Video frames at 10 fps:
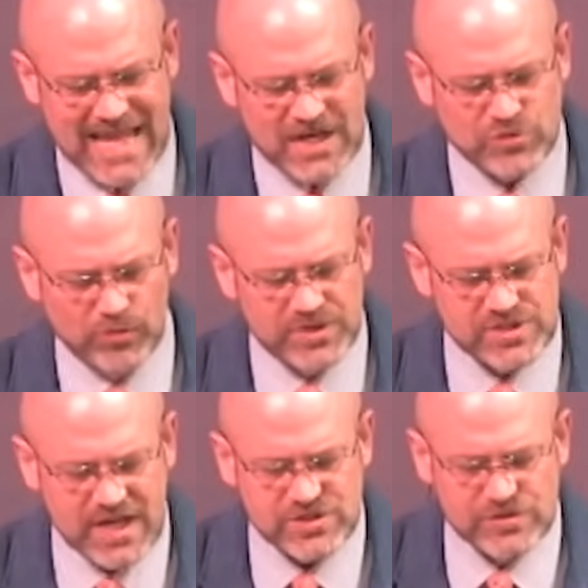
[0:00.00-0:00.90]
The actual
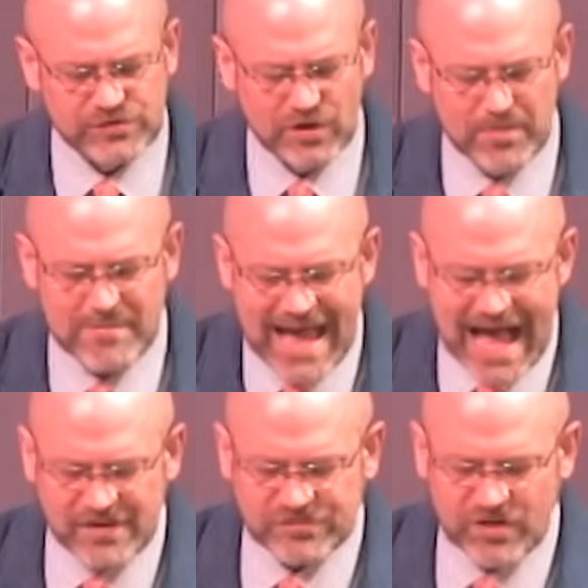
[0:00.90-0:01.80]
origination of the term
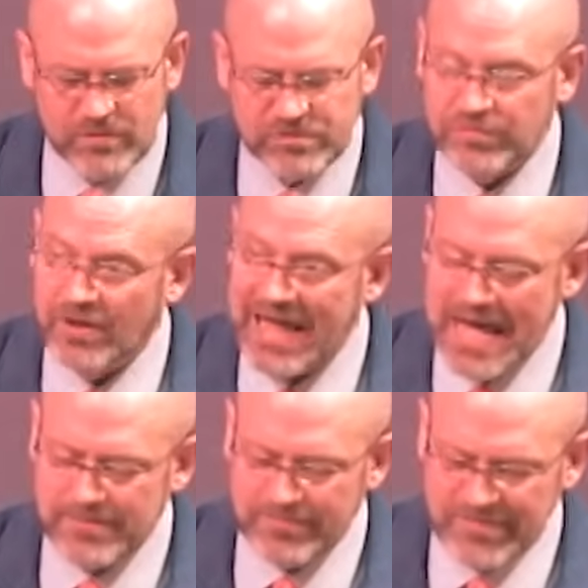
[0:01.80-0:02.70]
Mass comes from the
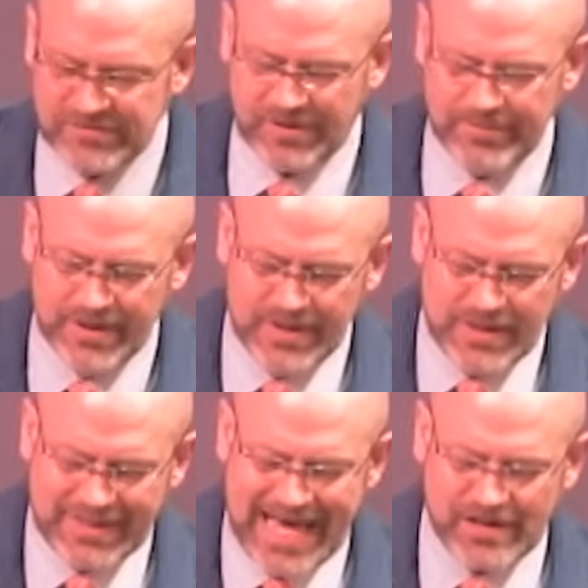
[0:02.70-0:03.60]
Latin
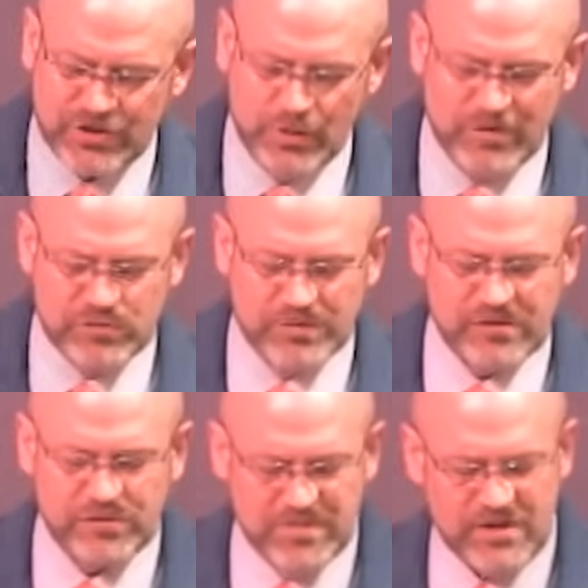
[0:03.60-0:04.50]
Missa. Catechumens
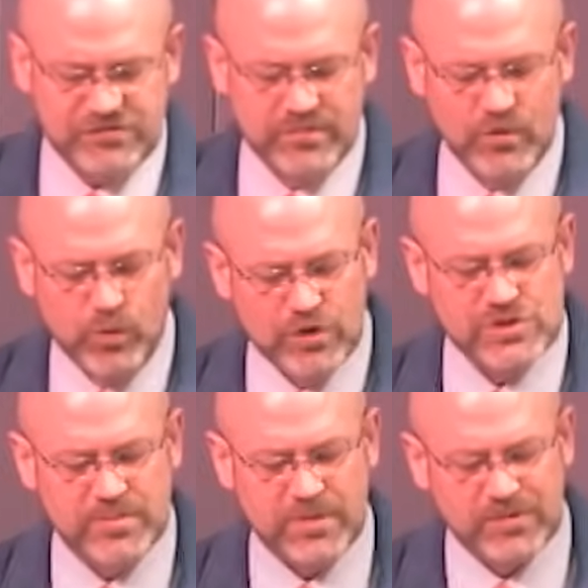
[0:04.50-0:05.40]
were dismissed from the
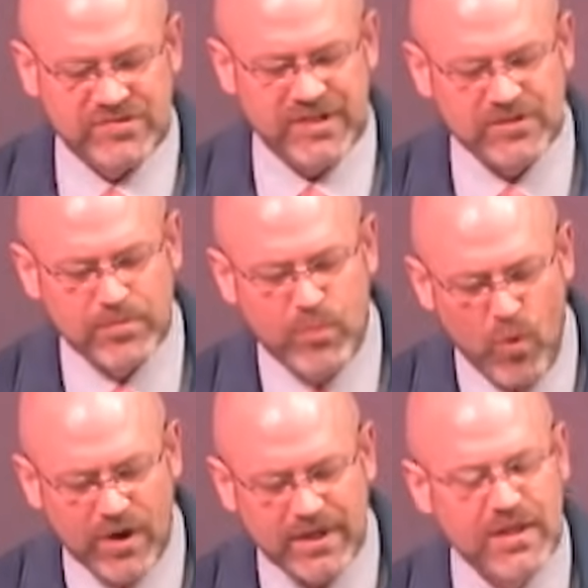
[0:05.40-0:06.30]
worship at a particular
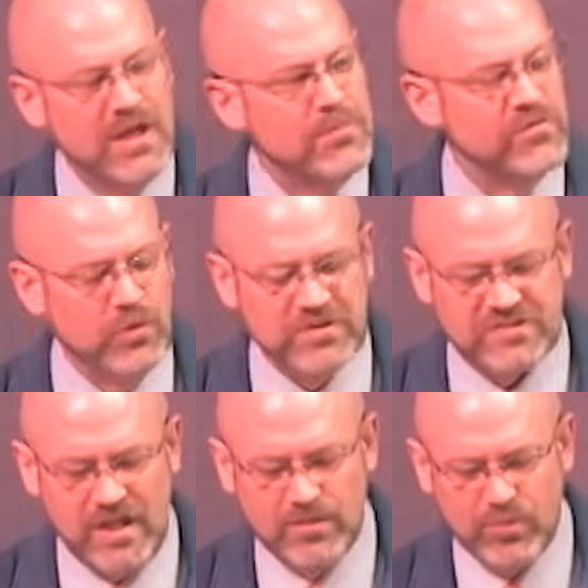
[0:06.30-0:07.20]
point before
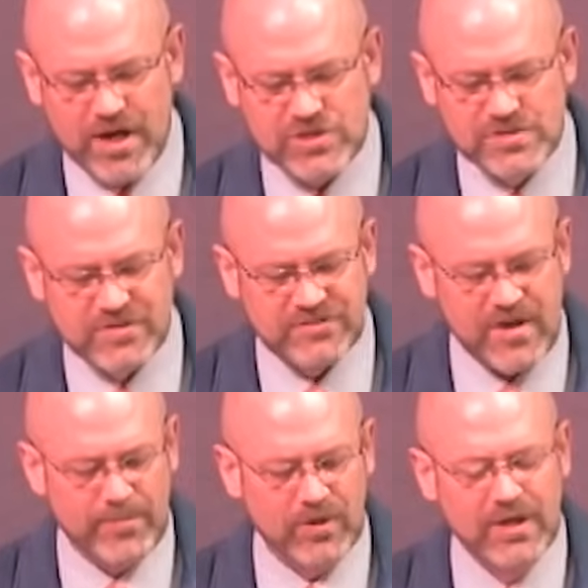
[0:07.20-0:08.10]
the celebration of the
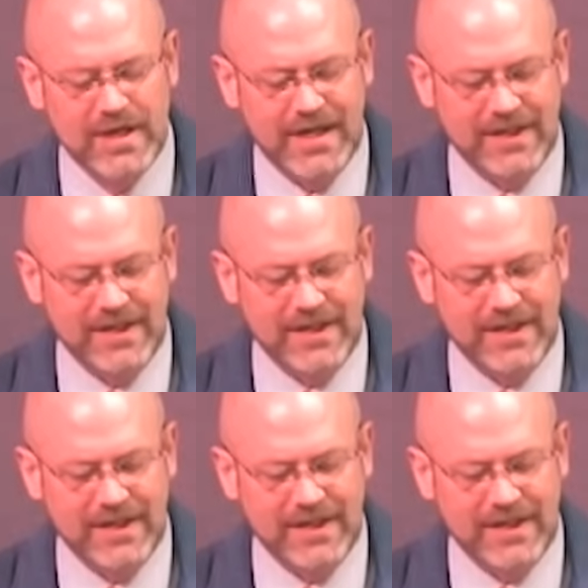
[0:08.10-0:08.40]
supper,